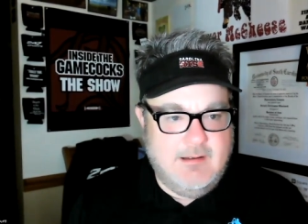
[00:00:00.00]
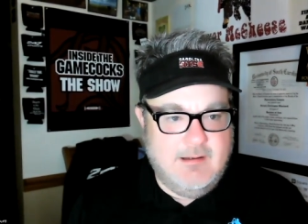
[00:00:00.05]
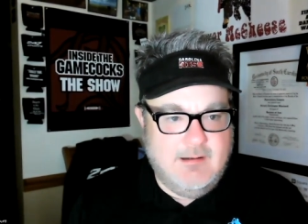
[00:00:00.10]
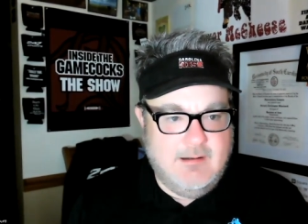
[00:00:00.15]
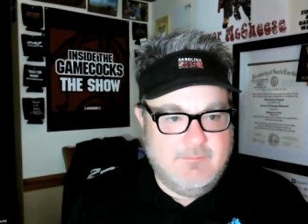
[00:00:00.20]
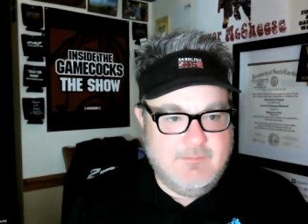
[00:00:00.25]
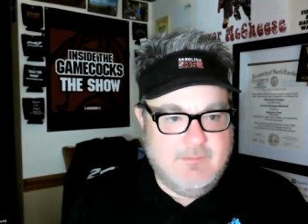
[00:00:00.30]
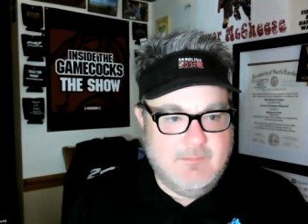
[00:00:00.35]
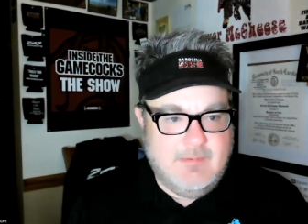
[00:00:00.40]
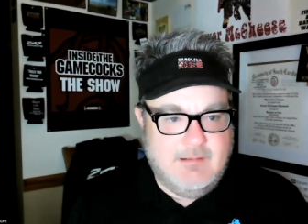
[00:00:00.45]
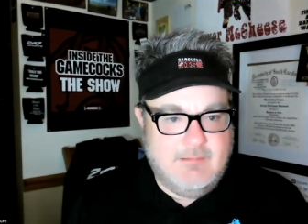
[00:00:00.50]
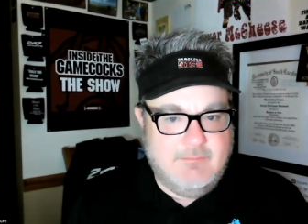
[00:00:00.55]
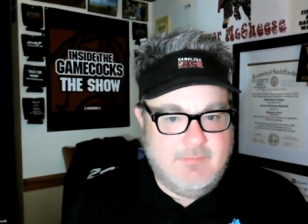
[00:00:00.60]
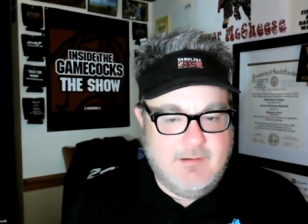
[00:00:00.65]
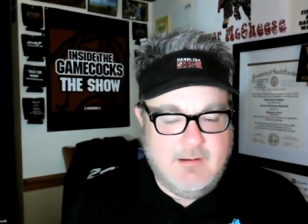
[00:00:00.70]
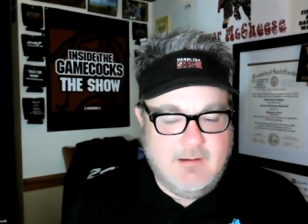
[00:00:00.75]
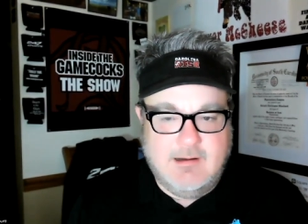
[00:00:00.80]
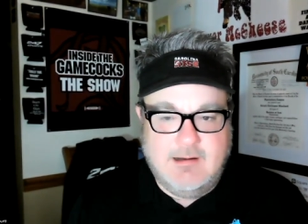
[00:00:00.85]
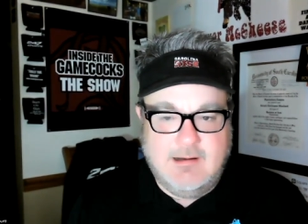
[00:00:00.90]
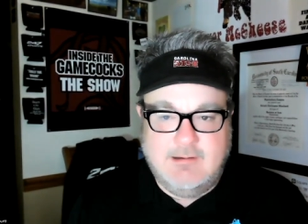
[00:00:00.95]
uh, from that
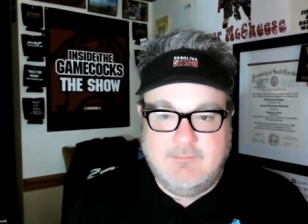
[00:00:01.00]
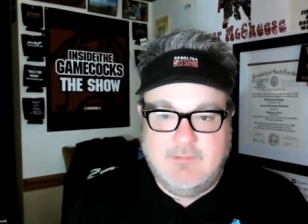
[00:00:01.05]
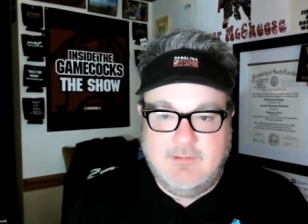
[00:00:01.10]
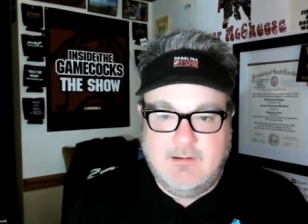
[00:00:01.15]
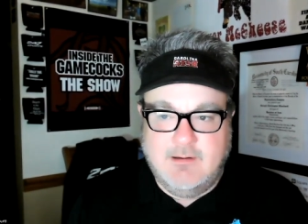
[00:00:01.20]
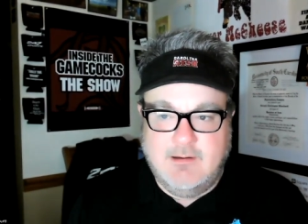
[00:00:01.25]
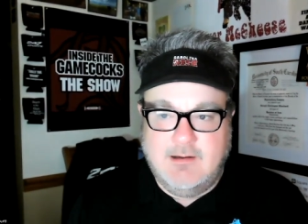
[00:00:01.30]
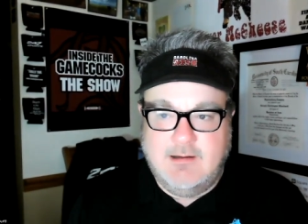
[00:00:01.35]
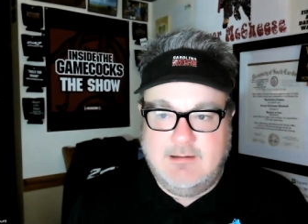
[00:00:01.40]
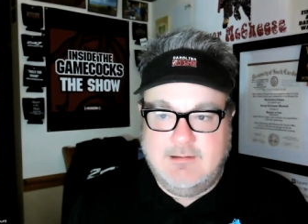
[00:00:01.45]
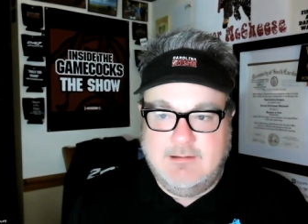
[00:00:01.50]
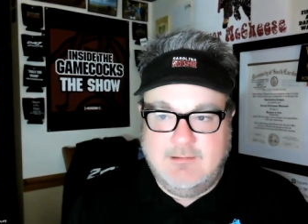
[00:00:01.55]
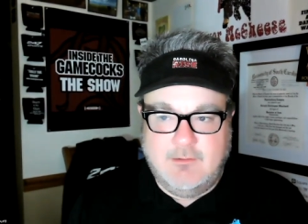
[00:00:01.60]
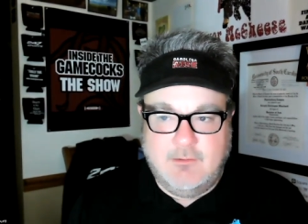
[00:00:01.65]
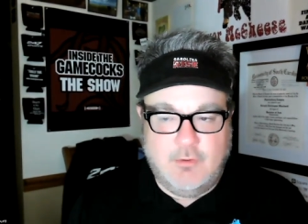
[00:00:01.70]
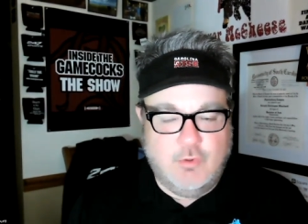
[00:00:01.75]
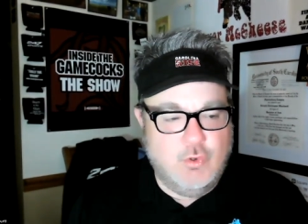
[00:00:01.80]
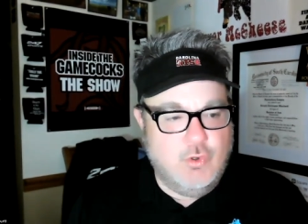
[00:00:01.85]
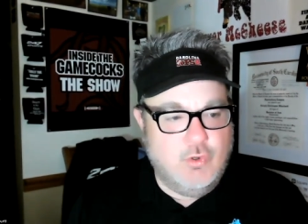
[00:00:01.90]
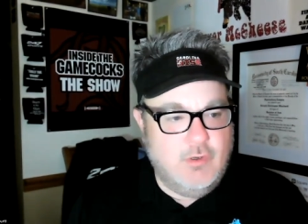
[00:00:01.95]
very, very
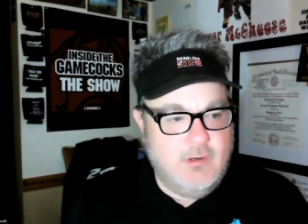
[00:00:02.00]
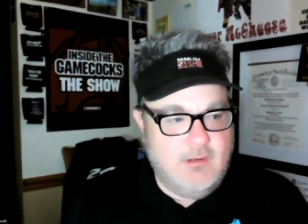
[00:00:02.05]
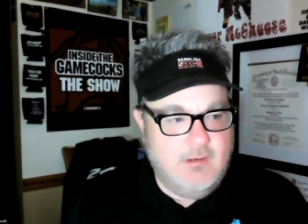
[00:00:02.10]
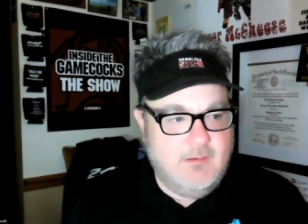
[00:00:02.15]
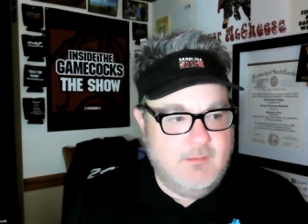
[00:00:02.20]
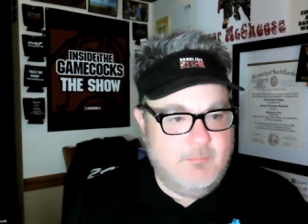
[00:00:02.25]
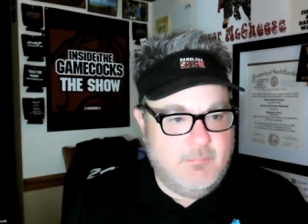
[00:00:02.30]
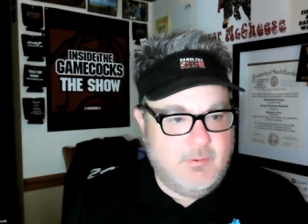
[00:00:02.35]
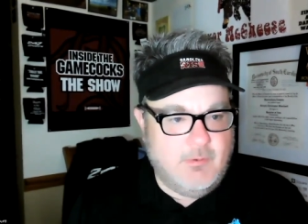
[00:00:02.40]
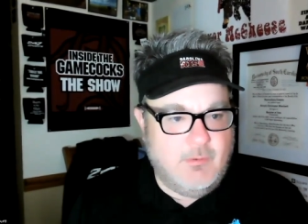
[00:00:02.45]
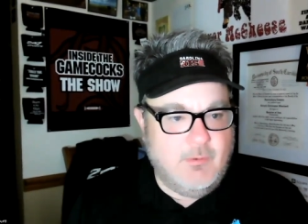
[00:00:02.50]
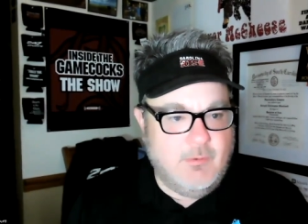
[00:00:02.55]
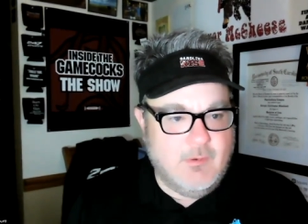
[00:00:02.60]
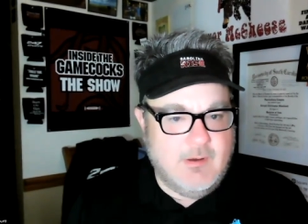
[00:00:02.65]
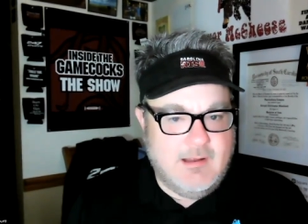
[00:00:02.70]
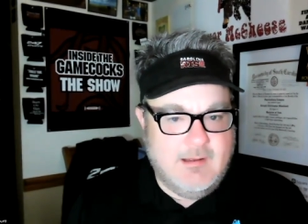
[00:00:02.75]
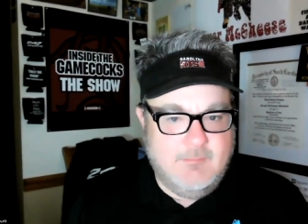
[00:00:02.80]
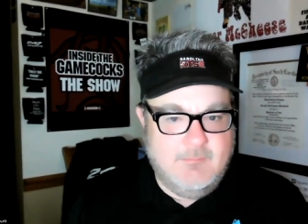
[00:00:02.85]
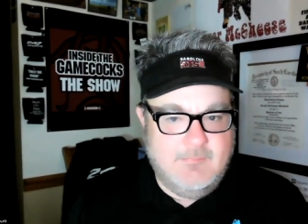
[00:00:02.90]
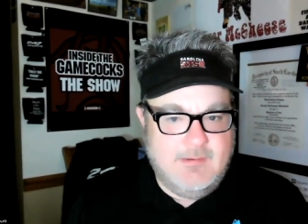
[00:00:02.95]
good
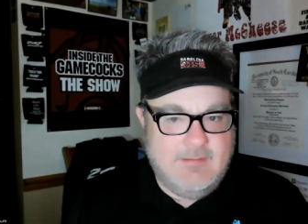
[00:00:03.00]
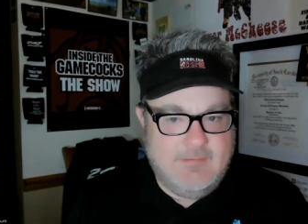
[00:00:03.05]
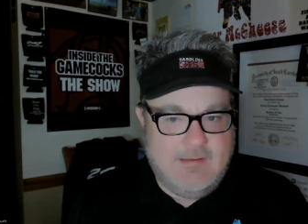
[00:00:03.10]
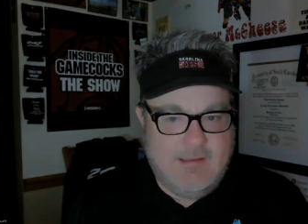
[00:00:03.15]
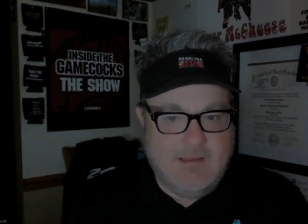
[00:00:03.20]
program in